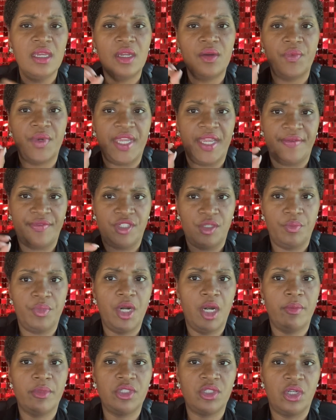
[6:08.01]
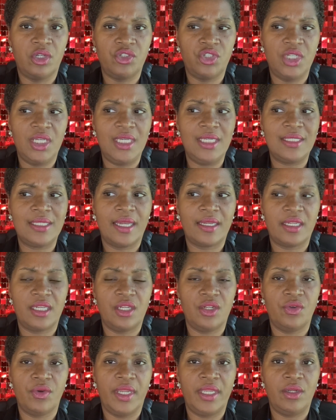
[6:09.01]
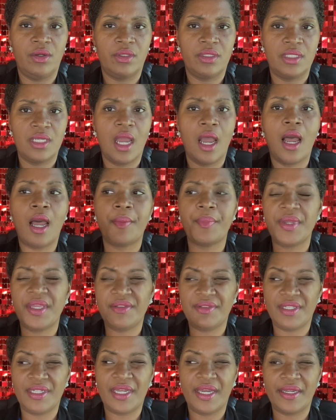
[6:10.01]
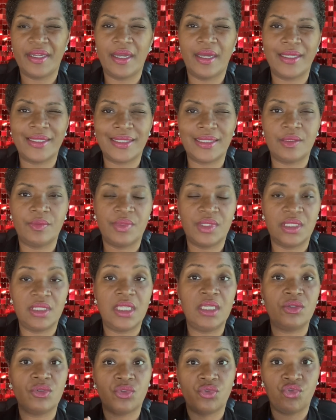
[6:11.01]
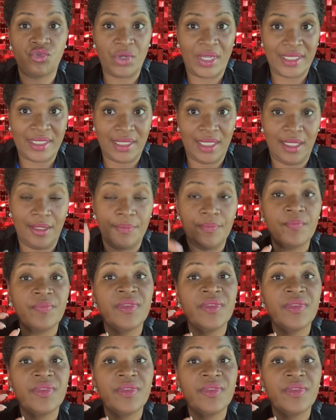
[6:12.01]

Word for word: We have some Parmesan cheese I can grate on top, and then I got some Caesar dressing.